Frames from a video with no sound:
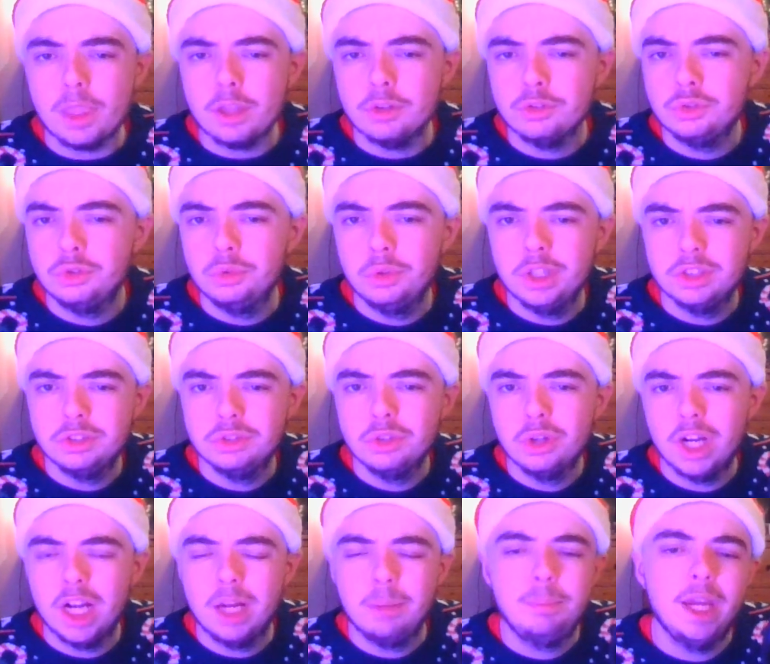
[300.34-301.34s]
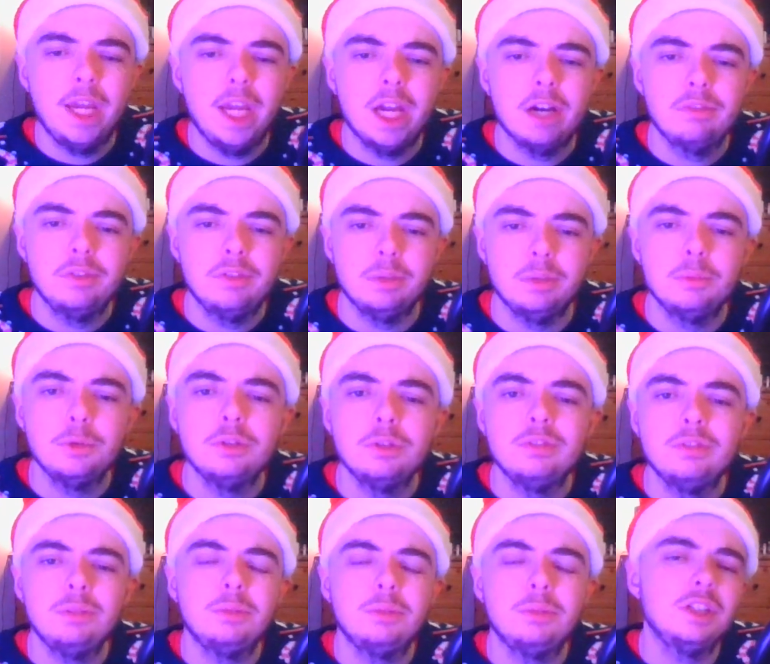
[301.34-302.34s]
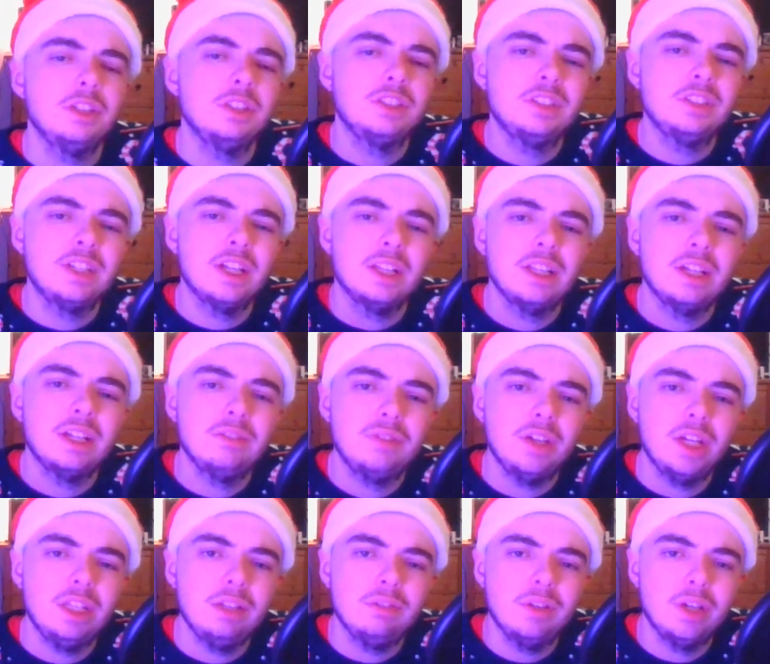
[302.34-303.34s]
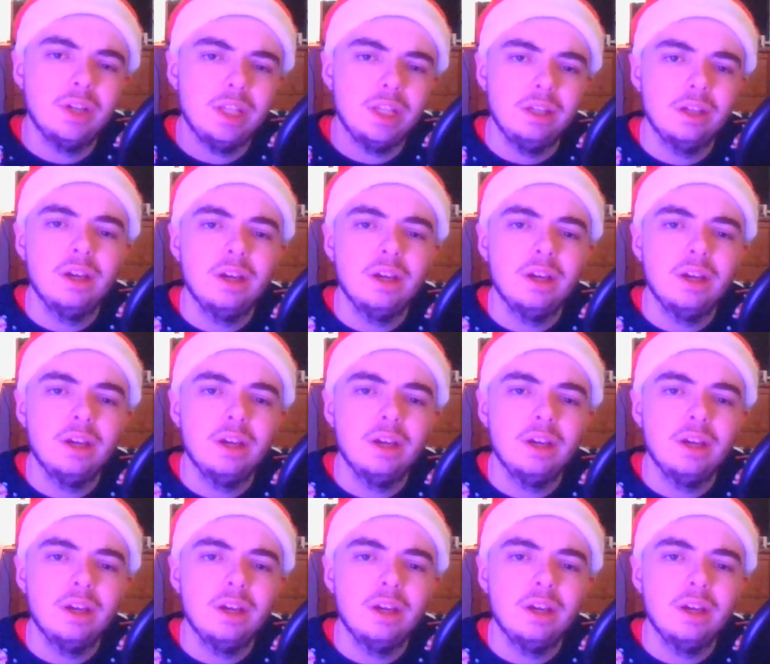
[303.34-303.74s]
So it's not a perfect movie, but it's still a very, very